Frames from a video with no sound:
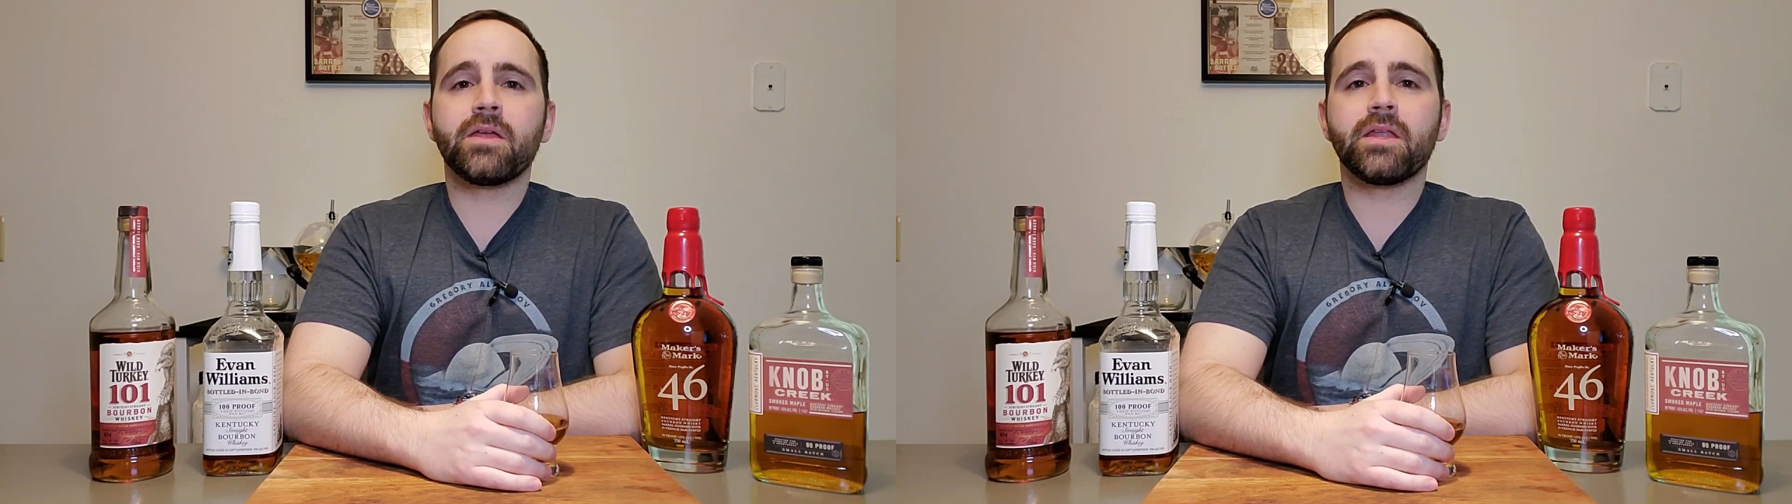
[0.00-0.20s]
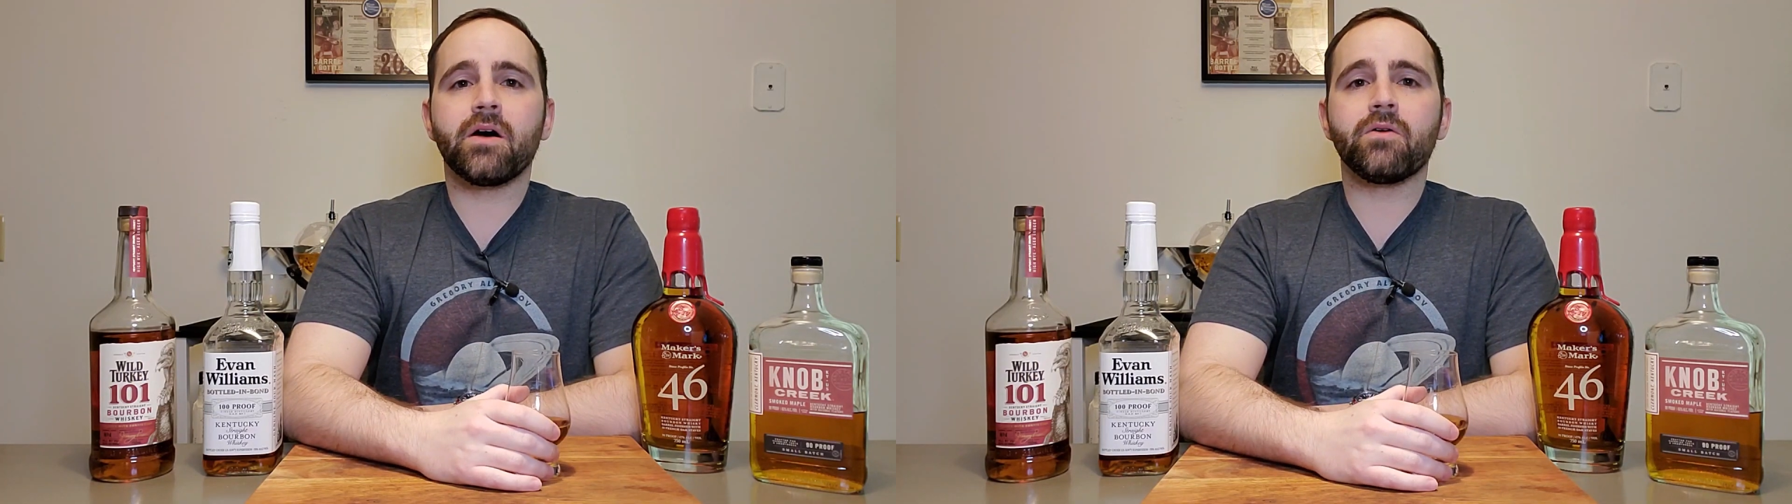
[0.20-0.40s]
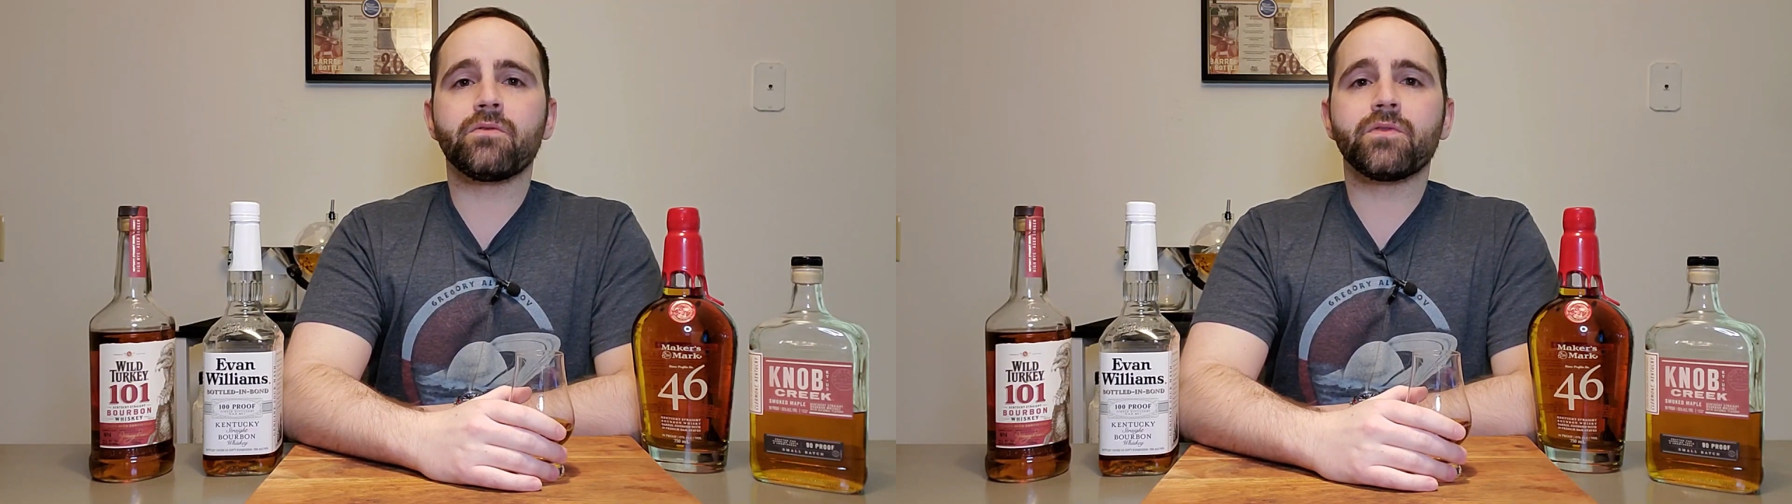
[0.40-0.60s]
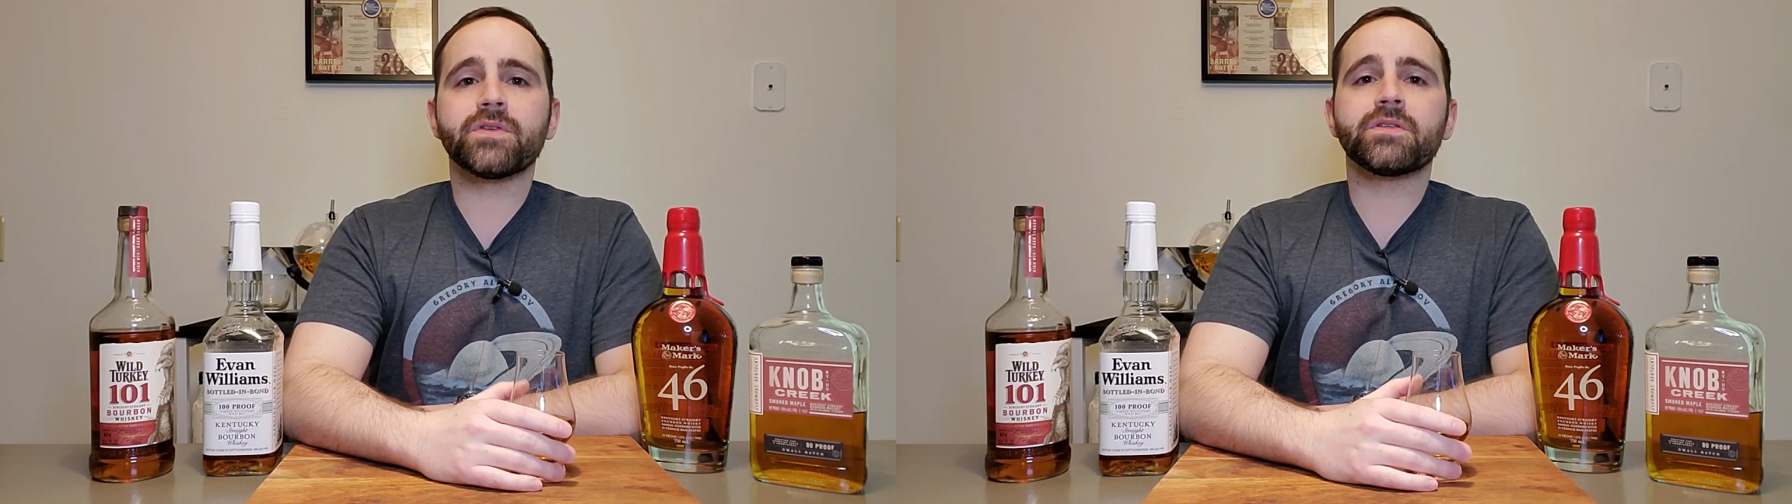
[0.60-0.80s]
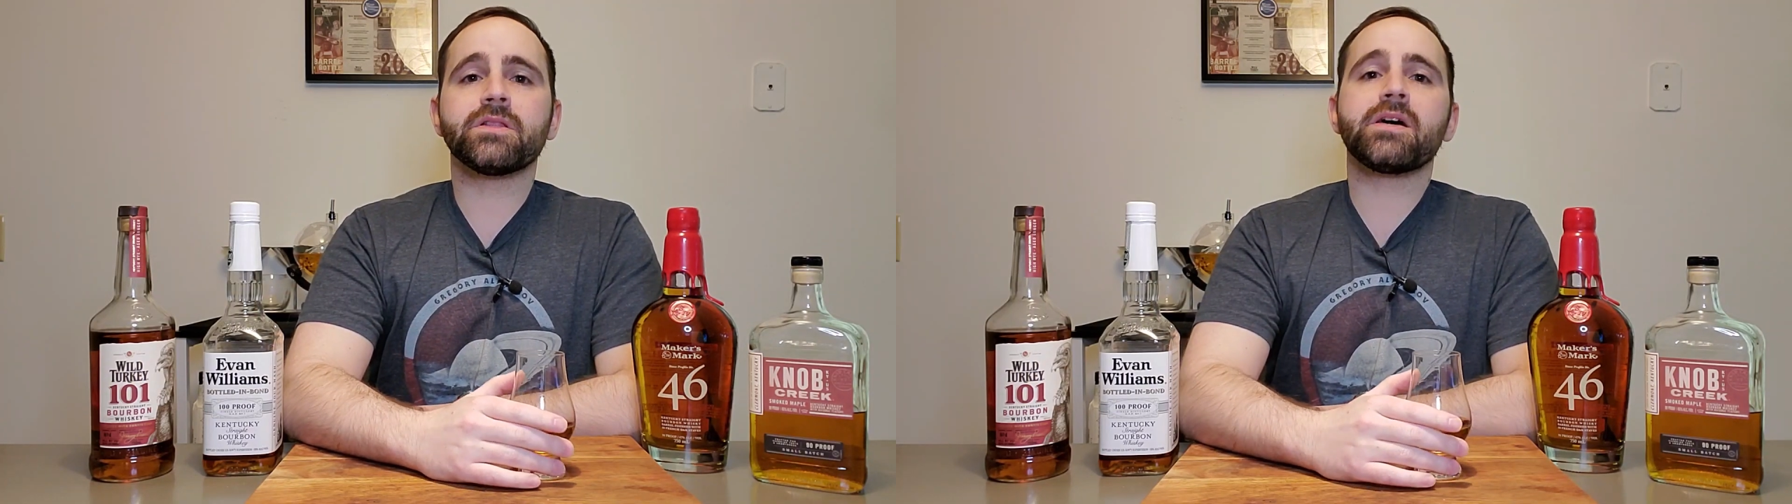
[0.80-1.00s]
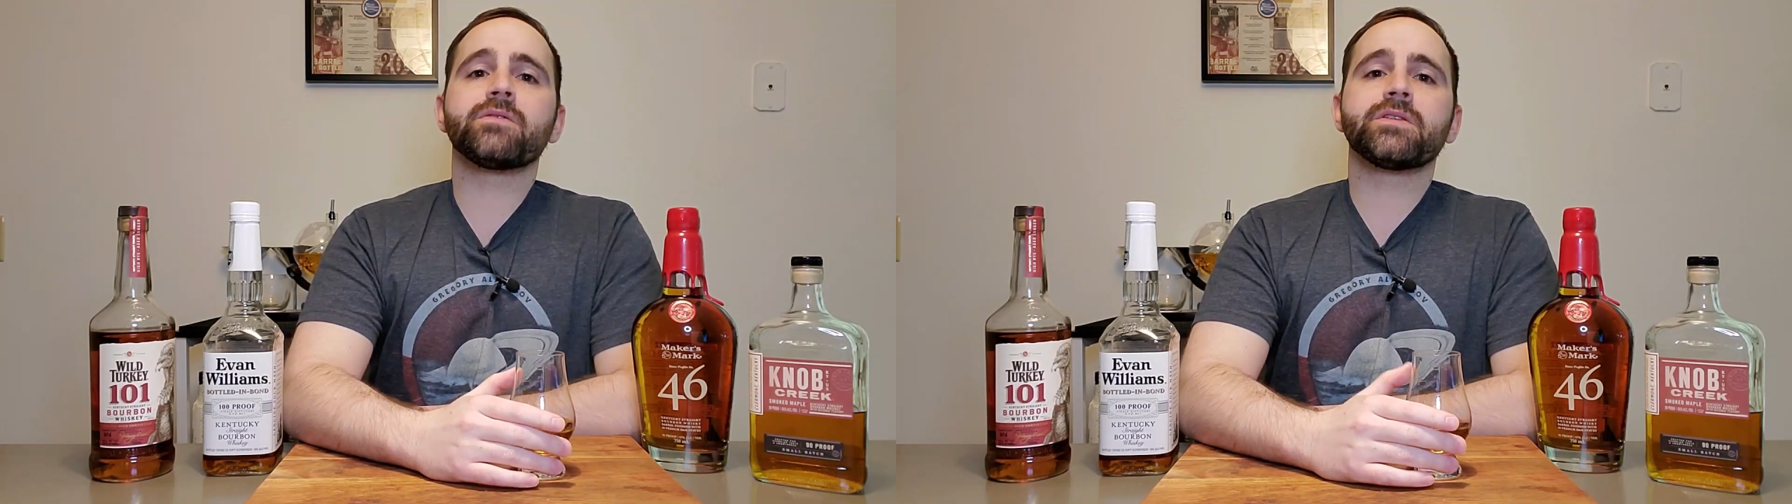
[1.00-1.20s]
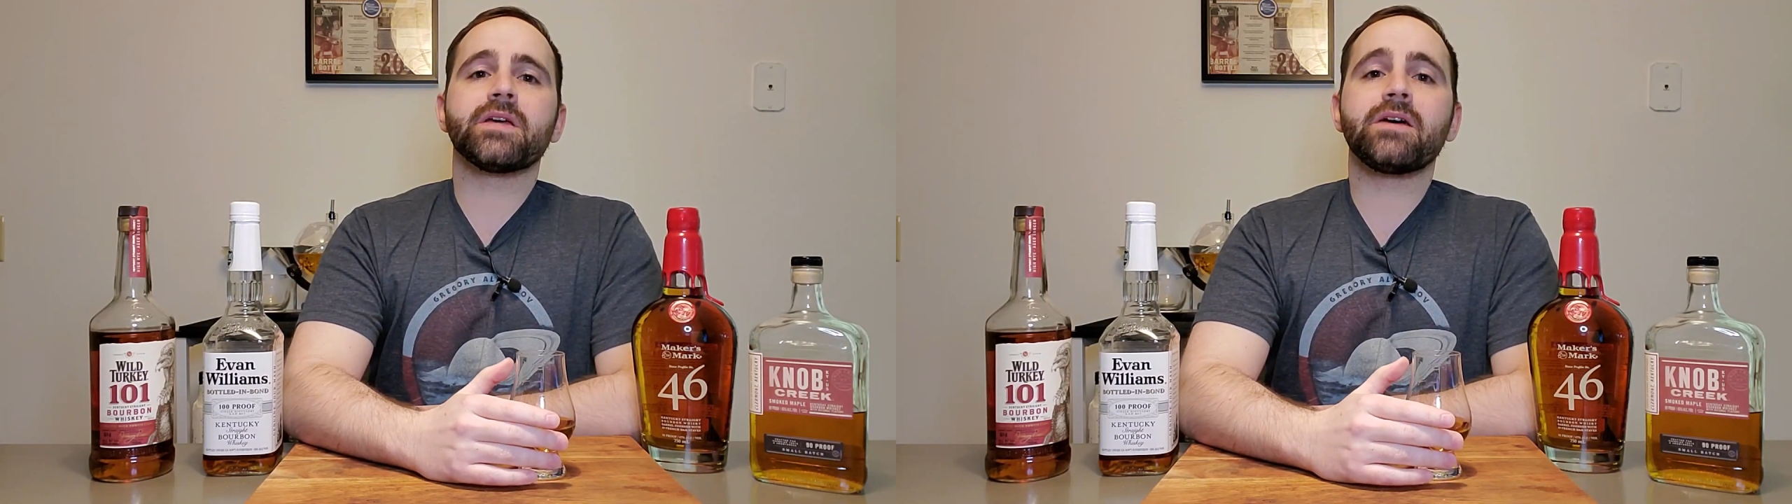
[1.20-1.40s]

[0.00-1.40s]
Now this allows the